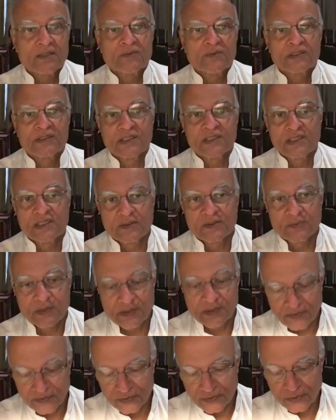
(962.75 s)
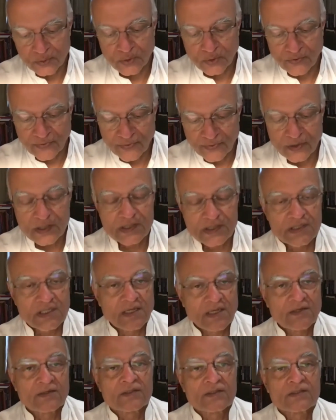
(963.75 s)
we're dealing with new
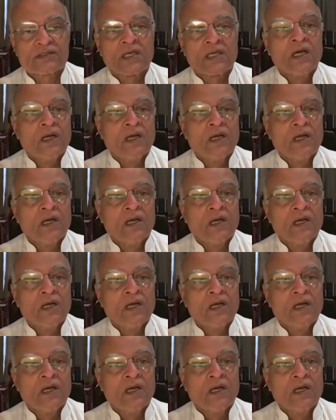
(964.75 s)
authoritarians,